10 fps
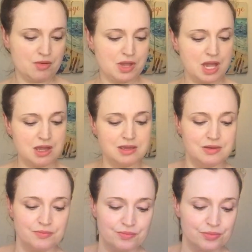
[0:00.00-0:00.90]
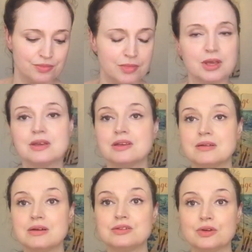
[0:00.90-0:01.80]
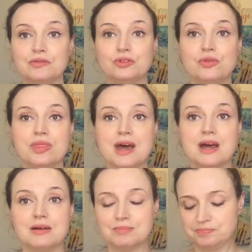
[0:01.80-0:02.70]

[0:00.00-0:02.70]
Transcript: Okay, so I've done that.